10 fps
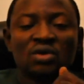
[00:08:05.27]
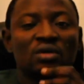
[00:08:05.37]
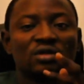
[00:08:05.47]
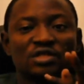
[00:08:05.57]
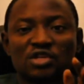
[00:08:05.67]

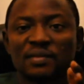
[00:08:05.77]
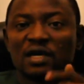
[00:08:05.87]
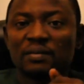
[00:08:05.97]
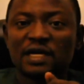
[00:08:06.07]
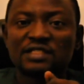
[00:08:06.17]

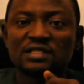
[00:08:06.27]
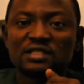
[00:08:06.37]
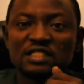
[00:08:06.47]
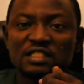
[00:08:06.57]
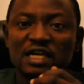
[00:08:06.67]
lithium-ion battery
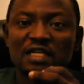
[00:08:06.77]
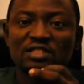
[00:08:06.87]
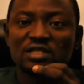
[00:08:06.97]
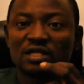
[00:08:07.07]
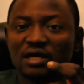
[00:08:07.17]
discharge
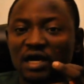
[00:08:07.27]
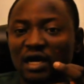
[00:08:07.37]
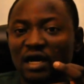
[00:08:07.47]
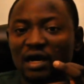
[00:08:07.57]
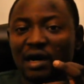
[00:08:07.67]

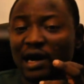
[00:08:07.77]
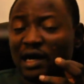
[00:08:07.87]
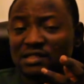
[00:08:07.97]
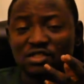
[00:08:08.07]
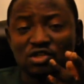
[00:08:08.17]

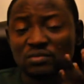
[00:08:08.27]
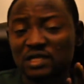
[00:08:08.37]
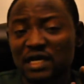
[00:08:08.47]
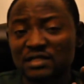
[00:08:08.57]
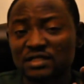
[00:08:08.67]
at
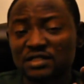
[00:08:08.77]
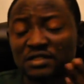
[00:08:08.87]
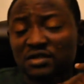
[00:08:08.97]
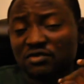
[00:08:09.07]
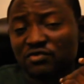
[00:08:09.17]
sometimes
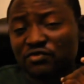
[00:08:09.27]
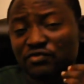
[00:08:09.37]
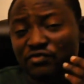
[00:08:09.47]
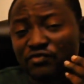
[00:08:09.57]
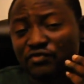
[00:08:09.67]

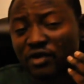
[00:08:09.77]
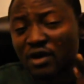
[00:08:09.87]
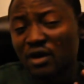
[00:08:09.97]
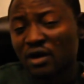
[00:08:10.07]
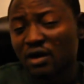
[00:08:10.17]

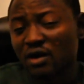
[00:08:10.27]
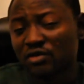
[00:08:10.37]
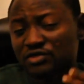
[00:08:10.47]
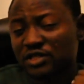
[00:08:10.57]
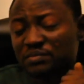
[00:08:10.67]

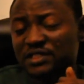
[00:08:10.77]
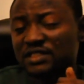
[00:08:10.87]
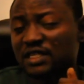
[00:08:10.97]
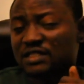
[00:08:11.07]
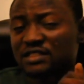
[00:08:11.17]

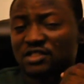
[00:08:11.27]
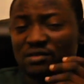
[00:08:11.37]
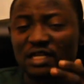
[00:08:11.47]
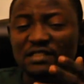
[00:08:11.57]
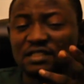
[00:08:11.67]
100%,
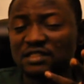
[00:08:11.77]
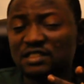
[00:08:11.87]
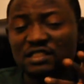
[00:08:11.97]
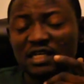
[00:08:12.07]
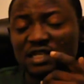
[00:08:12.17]
sometimes it
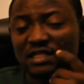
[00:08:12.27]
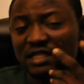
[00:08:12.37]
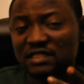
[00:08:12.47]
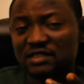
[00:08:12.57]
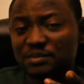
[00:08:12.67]
discharge at
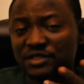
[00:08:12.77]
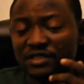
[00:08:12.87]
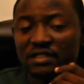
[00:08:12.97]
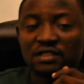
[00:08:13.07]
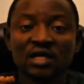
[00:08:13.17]
90%,
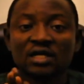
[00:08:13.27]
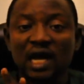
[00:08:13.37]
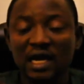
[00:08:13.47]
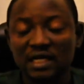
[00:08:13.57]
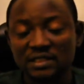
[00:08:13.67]

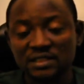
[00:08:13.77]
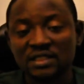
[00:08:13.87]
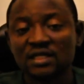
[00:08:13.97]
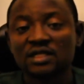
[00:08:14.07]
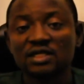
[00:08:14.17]
and
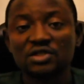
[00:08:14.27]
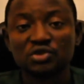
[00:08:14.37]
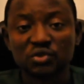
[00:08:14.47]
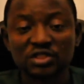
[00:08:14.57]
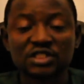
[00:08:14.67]
it
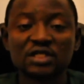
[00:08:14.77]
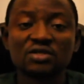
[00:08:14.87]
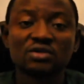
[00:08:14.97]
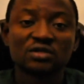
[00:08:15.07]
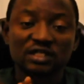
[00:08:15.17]
will
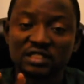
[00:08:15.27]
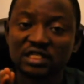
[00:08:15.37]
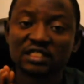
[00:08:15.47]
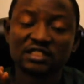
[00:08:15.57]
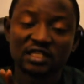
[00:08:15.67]
still
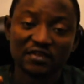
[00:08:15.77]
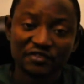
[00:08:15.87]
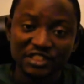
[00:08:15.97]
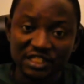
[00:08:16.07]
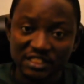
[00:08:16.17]
retain its
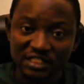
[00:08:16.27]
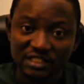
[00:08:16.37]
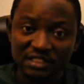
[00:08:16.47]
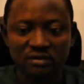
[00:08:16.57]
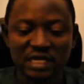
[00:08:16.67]
efficiency.
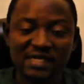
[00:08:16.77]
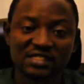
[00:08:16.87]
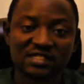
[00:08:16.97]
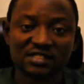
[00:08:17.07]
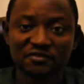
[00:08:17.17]

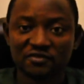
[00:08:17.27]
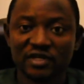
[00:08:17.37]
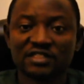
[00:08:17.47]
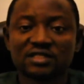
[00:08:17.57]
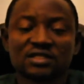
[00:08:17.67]
That's the
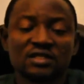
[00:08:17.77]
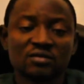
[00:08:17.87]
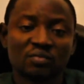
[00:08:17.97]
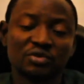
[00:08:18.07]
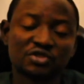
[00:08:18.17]
difference
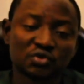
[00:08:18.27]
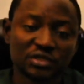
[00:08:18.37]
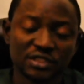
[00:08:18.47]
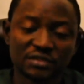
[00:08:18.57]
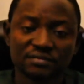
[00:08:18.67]

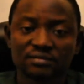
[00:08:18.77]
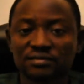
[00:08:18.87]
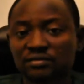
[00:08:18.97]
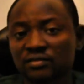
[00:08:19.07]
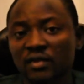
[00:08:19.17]
between
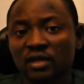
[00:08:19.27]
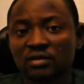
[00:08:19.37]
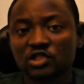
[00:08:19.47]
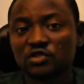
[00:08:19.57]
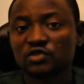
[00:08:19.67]

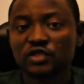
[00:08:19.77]
the